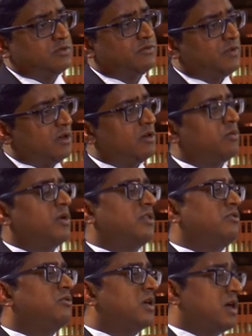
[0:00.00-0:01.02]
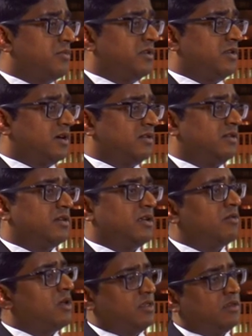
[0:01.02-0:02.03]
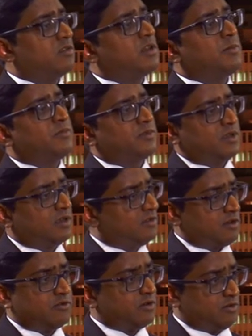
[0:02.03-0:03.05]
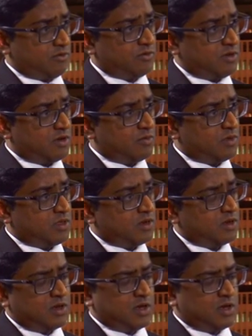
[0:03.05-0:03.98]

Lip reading: to find out whether you can protect it and the steps, etc., associated with it.